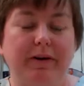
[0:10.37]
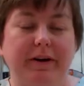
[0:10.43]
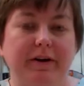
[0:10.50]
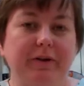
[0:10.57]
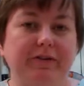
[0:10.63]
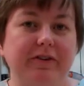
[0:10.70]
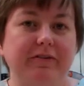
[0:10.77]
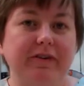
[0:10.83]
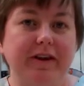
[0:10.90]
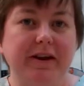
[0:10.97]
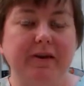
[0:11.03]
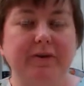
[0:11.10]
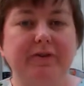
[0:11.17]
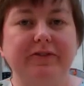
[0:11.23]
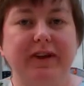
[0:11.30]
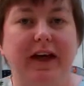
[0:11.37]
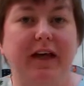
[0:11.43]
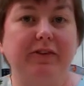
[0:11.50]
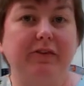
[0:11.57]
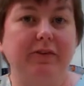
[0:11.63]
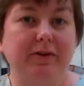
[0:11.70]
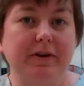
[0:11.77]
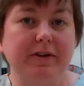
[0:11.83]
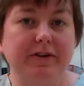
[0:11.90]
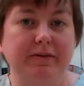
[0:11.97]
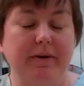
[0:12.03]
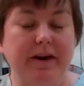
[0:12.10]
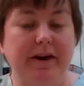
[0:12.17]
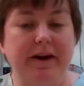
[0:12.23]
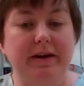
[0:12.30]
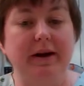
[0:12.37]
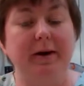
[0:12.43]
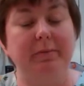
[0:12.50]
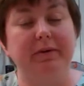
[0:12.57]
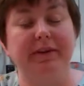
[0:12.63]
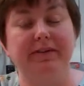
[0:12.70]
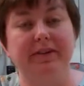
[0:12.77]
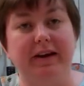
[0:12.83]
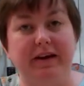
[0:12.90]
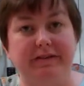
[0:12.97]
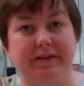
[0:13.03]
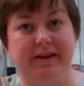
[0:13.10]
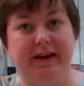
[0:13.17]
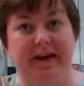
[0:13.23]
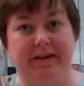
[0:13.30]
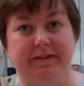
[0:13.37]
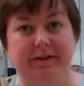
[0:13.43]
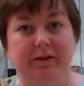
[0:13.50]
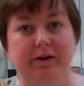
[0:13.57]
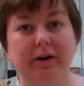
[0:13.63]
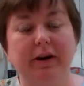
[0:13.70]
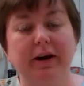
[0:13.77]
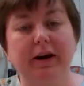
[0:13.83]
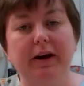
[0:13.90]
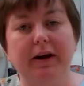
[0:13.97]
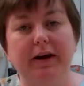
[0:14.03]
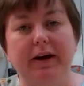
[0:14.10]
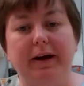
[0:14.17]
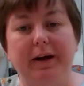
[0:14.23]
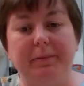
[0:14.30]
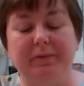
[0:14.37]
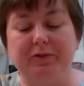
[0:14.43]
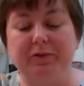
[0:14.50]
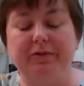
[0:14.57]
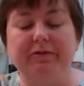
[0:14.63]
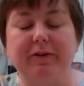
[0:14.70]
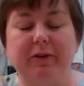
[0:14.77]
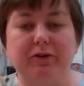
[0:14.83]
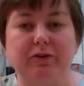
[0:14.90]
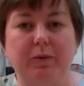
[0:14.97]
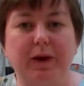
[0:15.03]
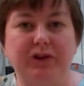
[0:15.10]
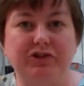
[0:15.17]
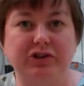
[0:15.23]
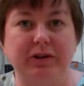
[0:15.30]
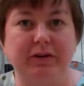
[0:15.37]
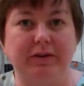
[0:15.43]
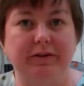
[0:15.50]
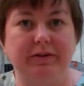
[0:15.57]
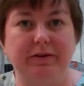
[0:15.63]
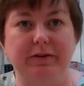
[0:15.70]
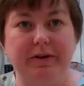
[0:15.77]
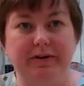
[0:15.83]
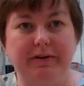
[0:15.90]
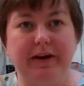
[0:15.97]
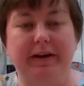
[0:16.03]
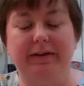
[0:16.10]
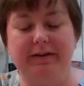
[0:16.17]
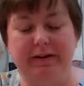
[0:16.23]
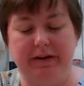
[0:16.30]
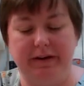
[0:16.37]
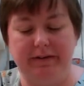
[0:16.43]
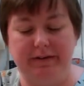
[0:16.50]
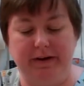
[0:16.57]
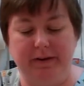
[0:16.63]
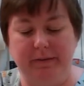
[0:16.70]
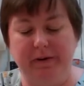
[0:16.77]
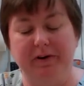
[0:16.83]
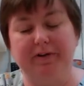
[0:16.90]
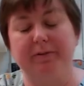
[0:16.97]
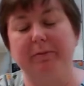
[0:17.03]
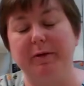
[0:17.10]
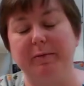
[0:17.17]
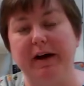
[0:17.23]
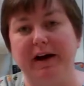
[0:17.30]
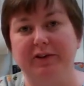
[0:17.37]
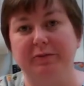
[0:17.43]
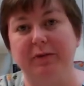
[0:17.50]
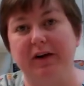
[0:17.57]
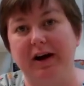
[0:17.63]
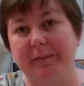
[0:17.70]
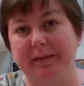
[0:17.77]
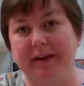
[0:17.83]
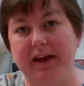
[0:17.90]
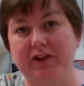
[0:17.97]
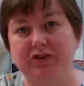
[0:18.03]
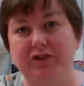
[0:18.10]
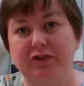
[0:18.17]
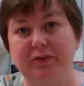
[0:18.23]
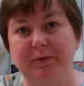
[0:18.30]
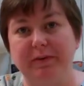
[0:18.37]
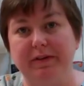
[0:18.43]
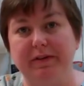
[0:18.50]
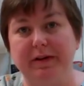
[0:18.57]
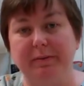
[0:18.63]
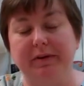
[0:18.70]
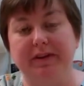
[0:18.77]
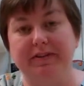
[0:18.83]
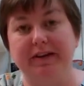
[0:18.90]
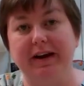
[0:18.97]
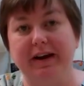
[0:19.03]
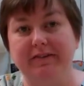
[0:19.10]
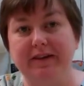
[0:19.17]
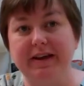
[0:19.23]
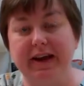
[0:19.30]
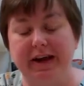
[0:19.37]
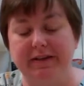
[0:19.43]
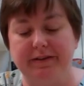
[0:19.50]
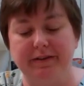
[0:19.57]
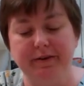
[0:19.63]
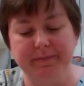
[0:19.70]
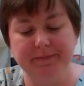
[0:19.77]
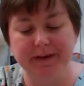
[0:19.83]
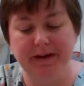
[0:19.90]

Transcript: Nursing Videos Task 33 on placing IV catheter. So the first question to discuss is what are some of the possible complications with placing an IV catheter.